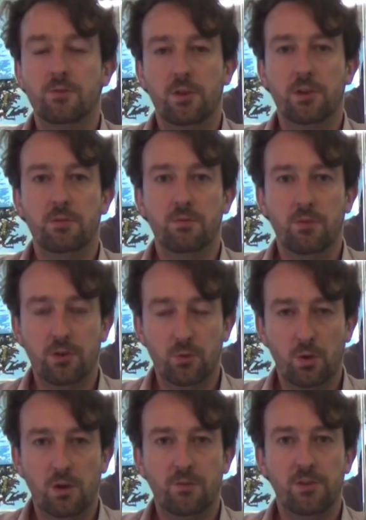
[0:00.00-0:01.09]
Very good
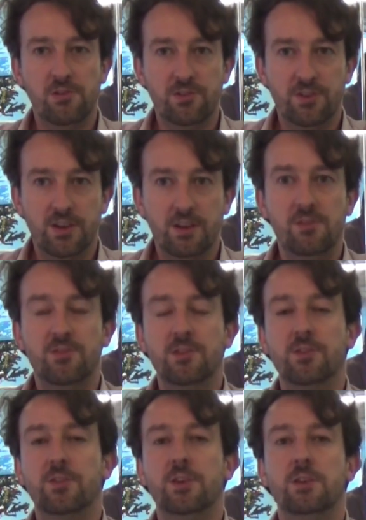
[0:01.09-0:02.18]
work, very interesting. Interesting
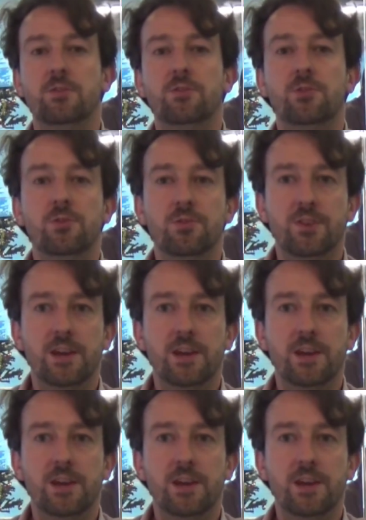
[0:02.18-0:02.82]
to see students'